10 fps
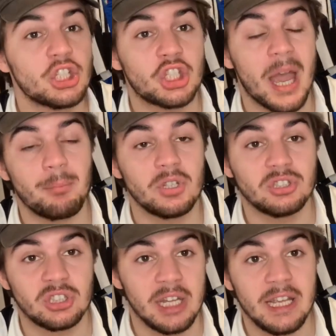
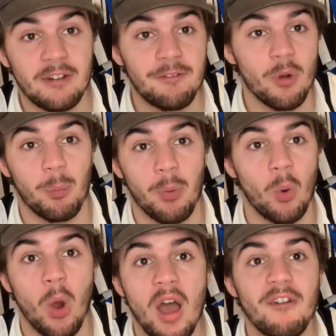Champions League
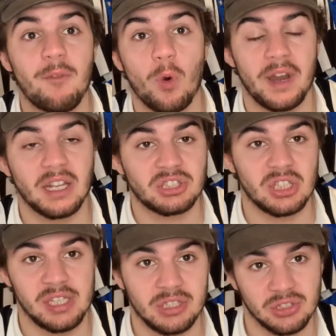football for next
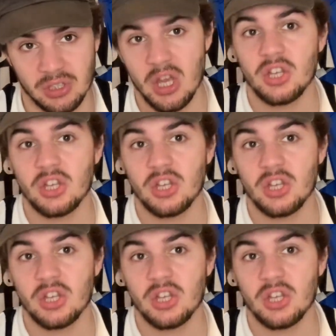season.